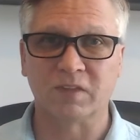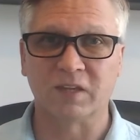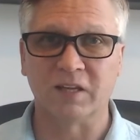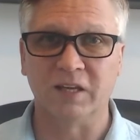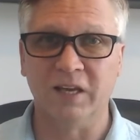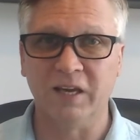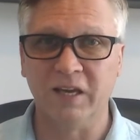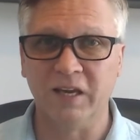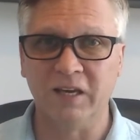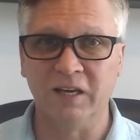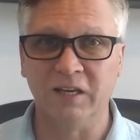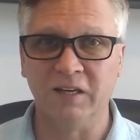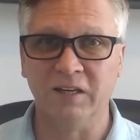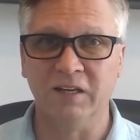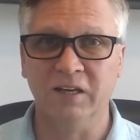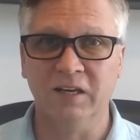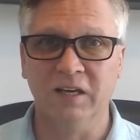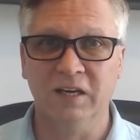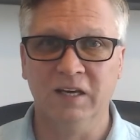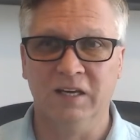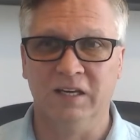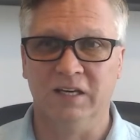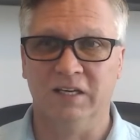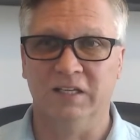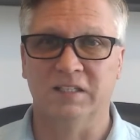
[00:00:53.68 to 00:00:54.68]
And
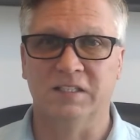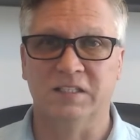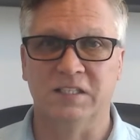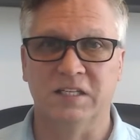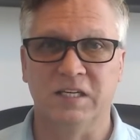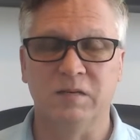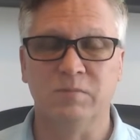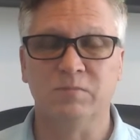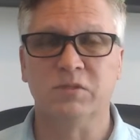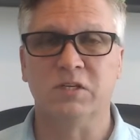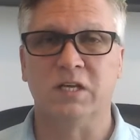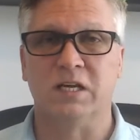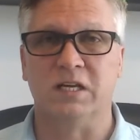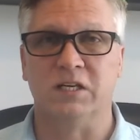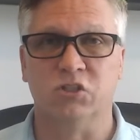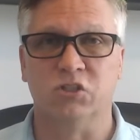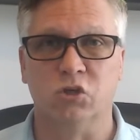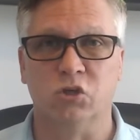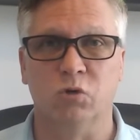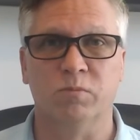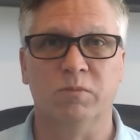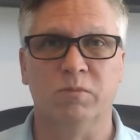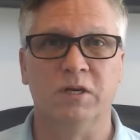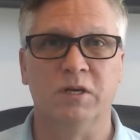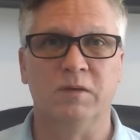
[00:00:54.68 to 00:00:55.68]
it seems like so
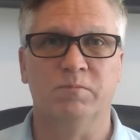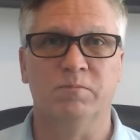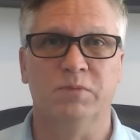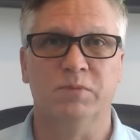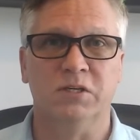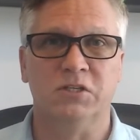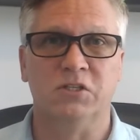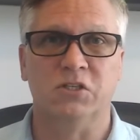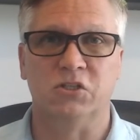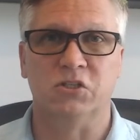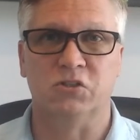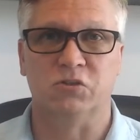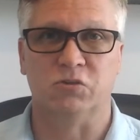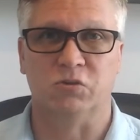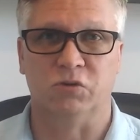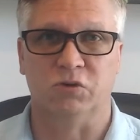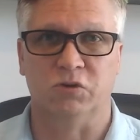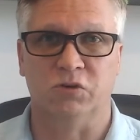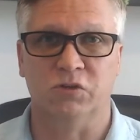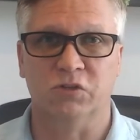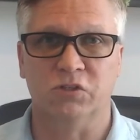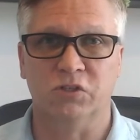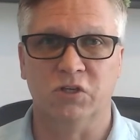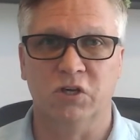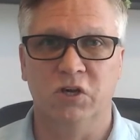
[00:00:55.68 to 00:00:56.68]
many business
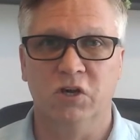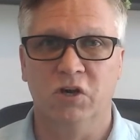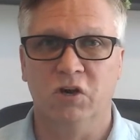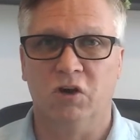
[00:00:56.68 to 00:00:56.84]
owners